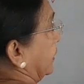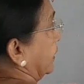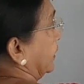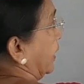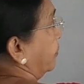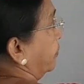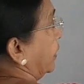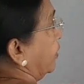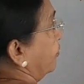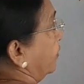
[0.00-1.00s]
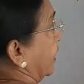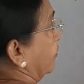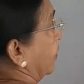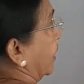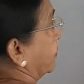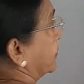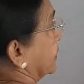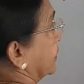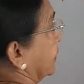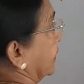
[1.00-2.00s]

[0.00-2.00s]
the number of envelopes